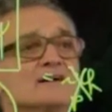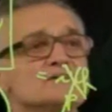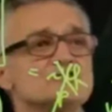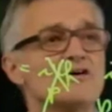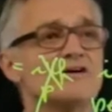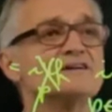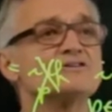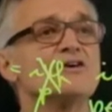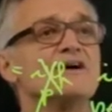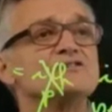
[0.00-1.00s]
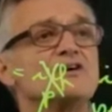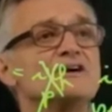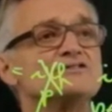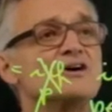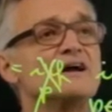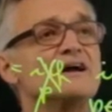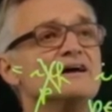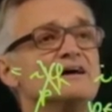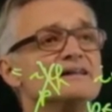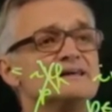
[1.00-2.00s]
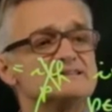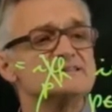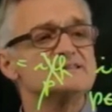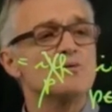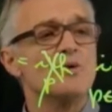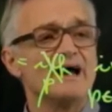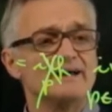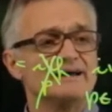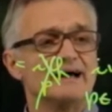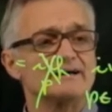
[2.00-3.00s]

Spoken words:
Sorry. This is the Y. Yeah.